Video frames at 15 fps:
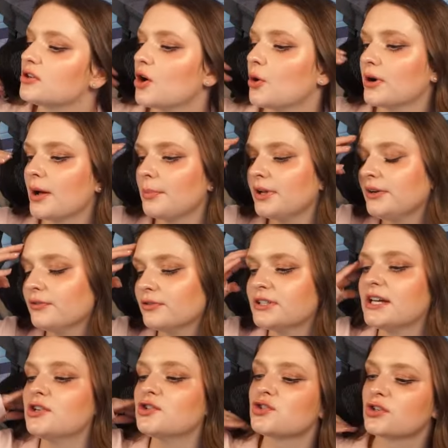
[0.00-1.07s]
No, we're not playing
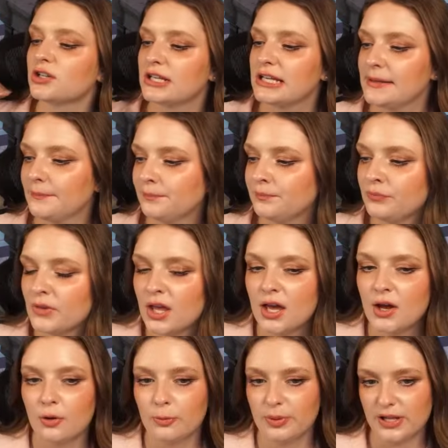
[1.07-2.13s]
rotationally.
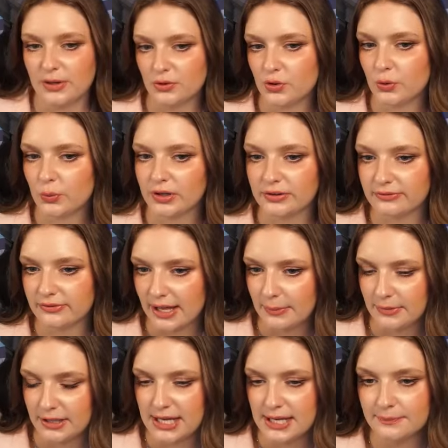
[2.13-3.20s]
We're playing with the one
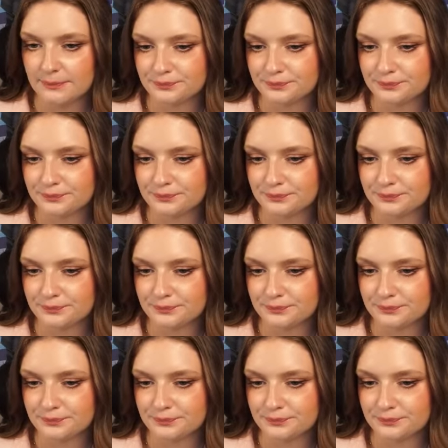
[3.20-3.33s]
family.